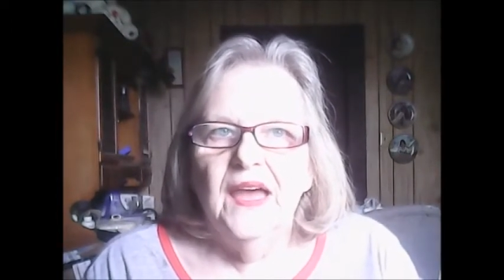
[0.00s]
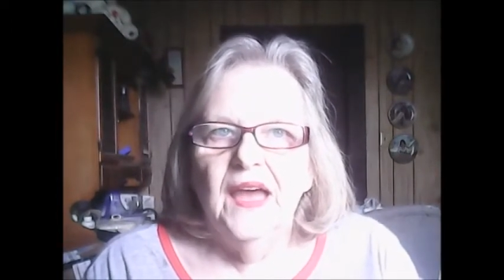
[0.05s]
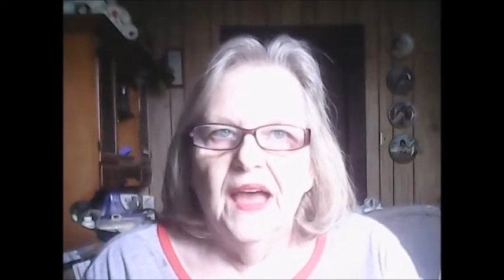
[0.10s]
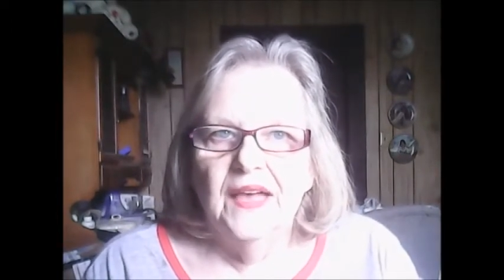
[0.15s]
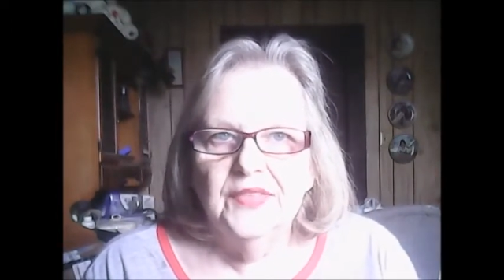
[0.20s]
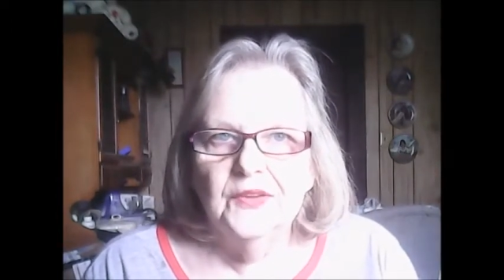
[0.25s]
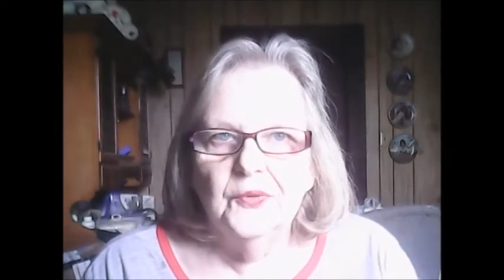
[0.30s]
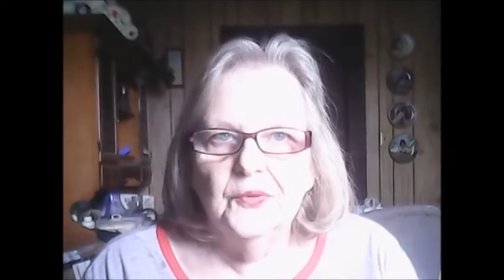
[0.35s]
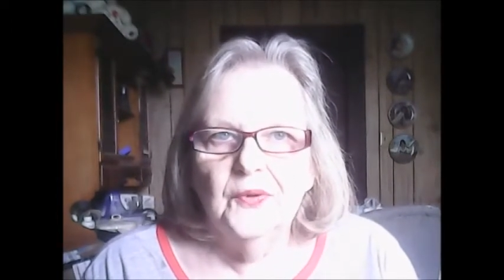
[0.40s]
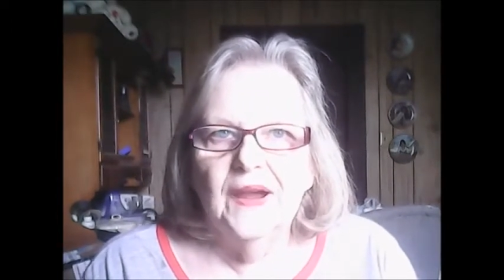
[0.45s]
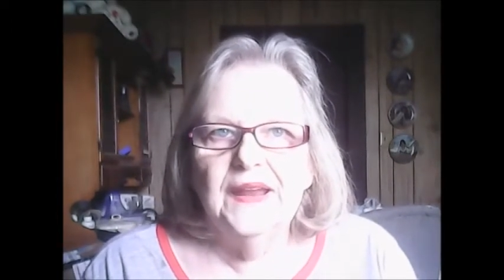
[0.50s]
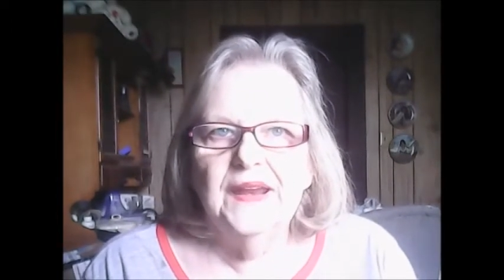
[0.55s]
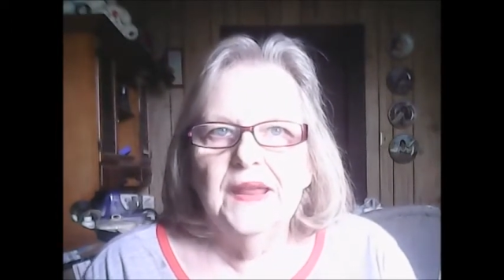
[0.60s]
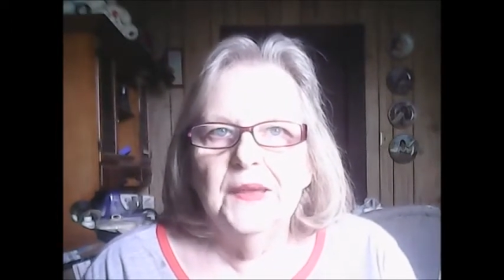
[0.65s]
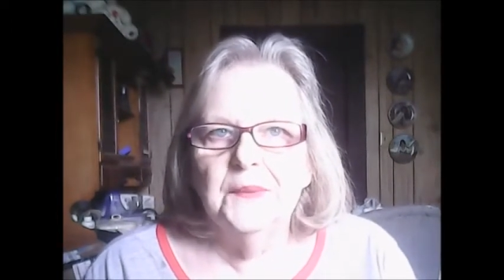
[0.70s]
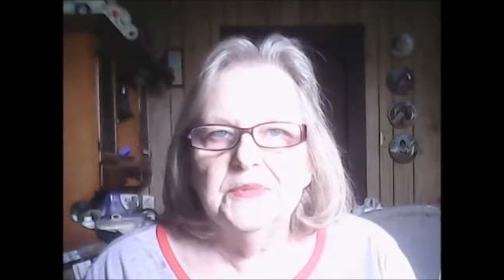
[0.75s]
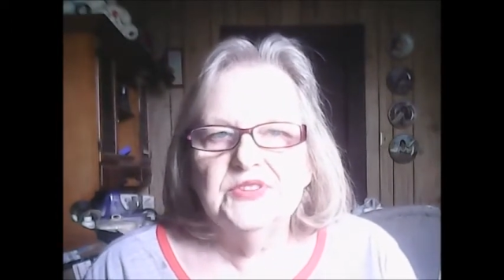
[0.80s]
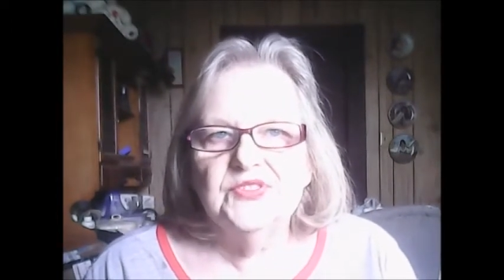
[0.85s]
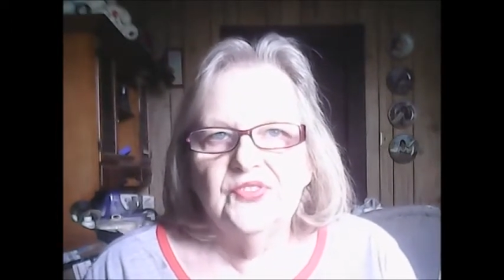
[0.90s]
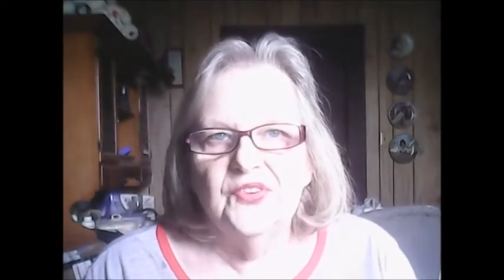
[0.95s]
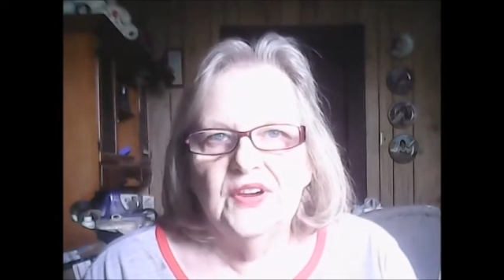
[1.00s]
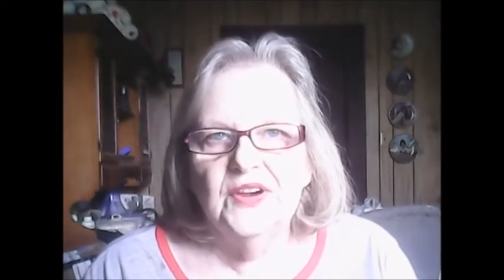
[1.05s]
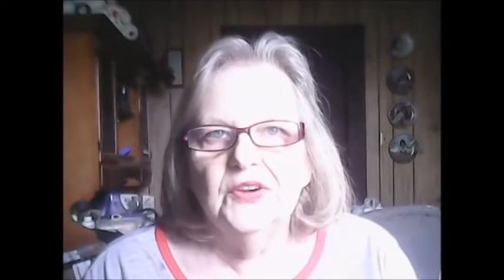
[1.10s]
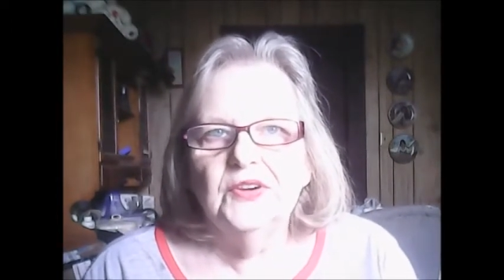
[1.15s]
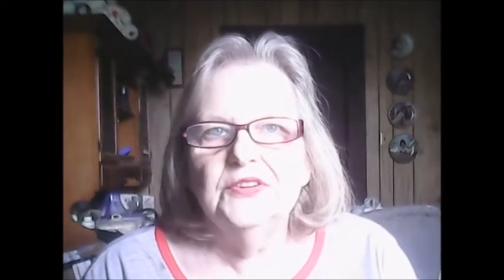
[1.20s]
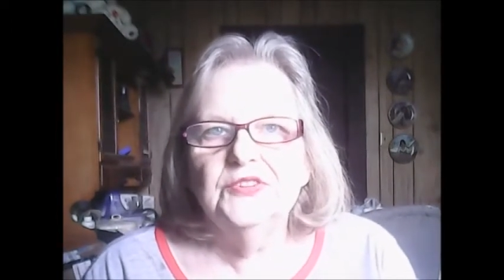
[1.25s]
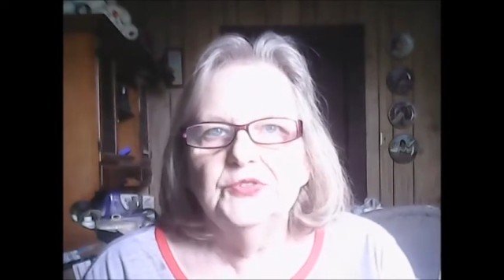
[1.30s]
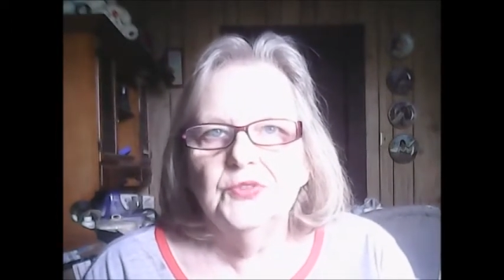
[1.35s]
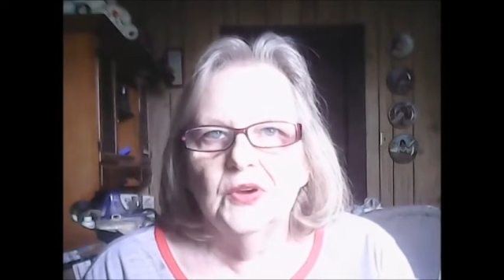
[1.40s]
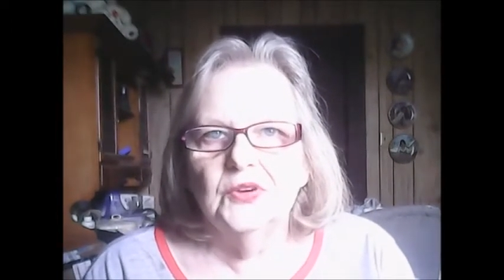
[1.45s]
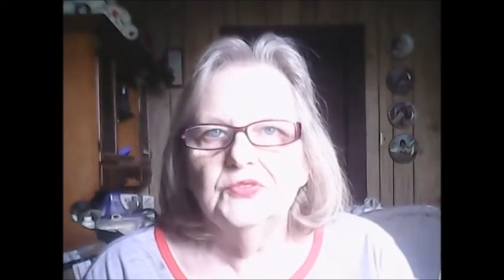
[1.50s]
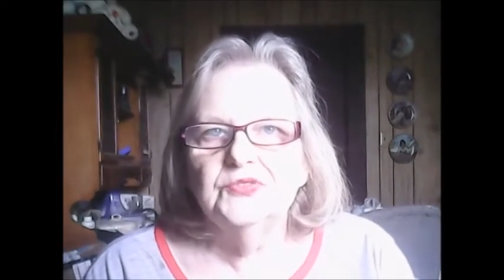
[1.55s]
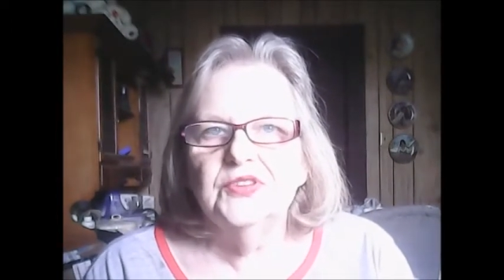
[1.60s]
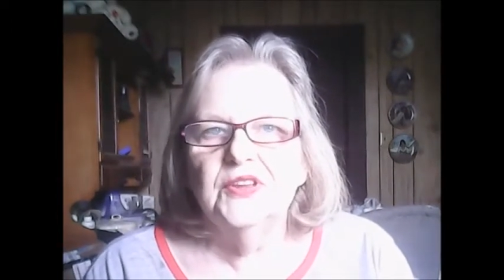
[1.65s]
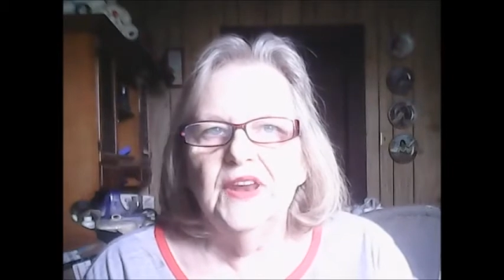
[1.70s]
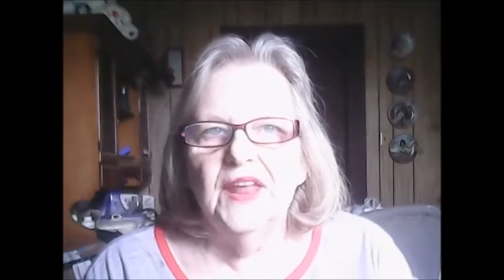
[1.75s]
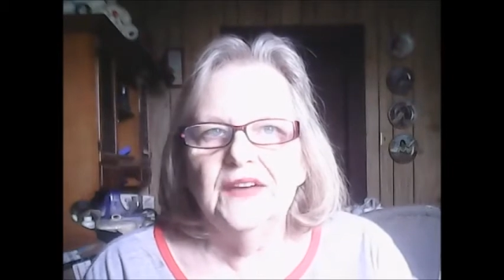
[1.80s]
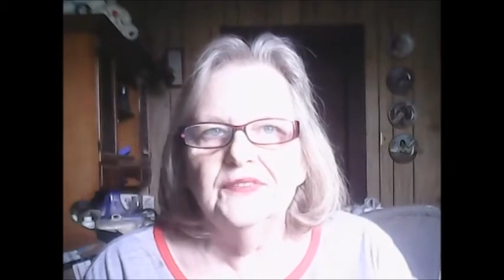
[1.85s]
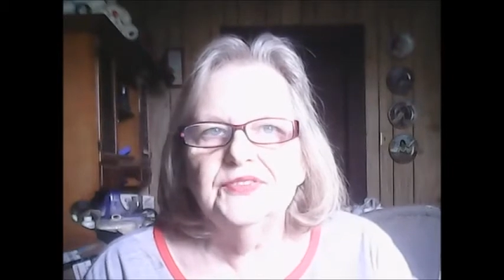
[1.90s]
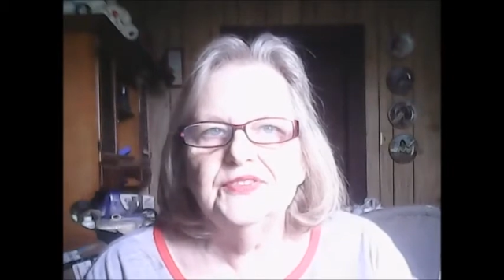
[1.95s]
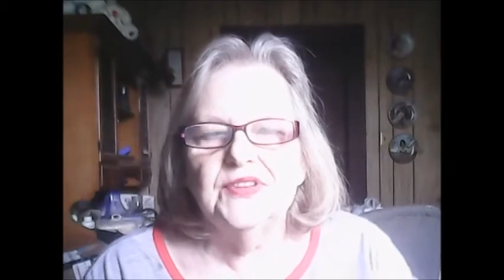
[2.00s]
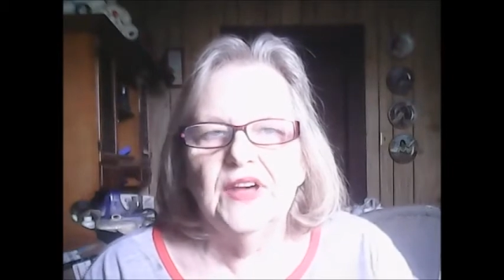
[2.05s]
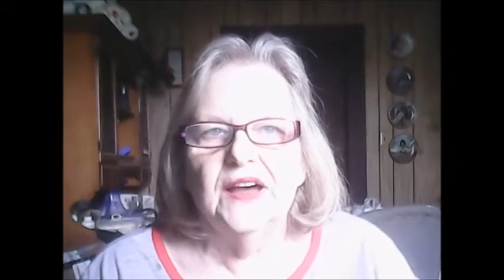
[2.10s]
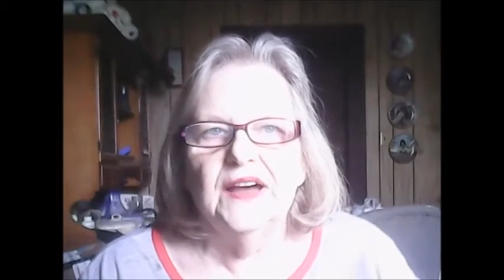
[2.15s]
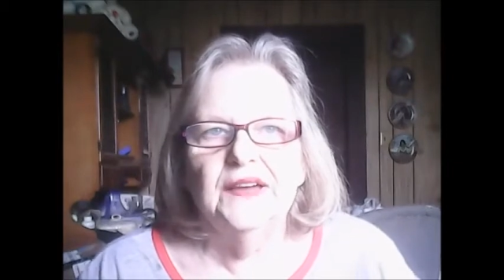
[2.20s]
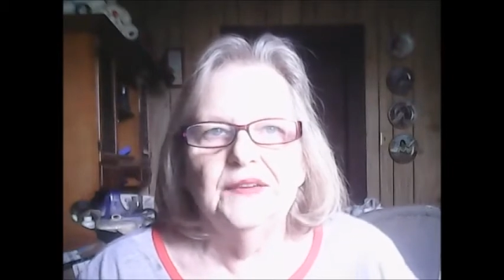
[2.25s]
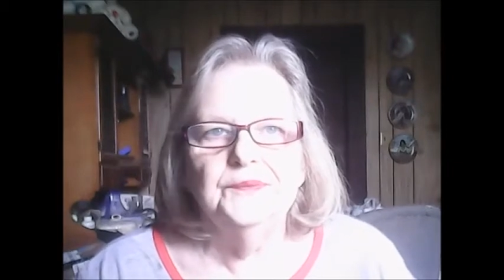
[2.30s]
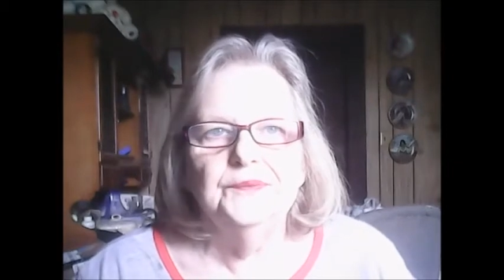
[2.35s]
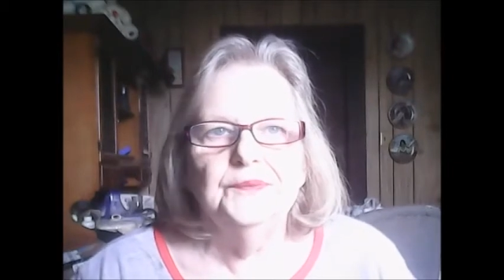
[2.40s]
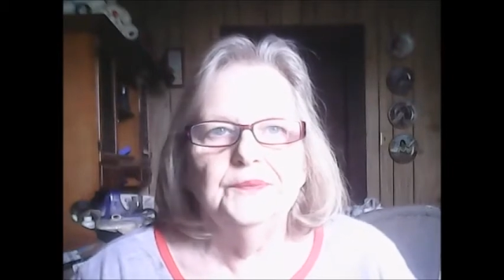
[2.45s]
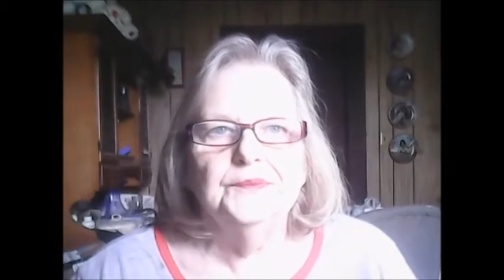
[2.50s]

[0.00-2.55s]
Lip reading: and the right hemisphere controls the left side.